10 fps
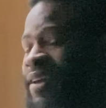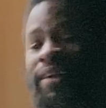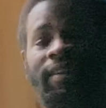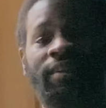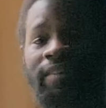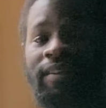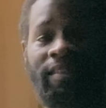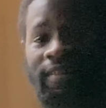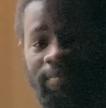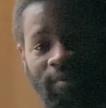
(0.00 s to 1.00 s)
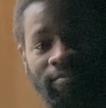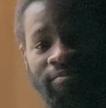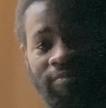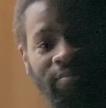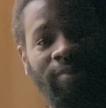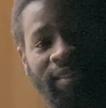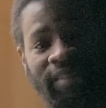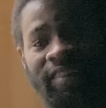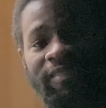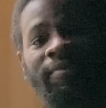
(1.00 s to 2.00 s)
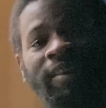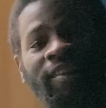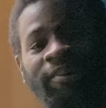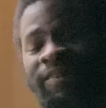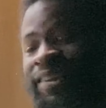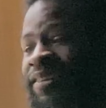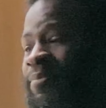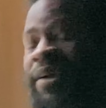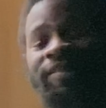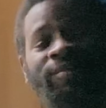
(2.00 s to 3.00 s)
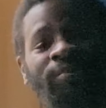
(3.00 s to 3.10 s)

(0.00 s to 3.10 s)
Hey, look, if you're watching this video and it makes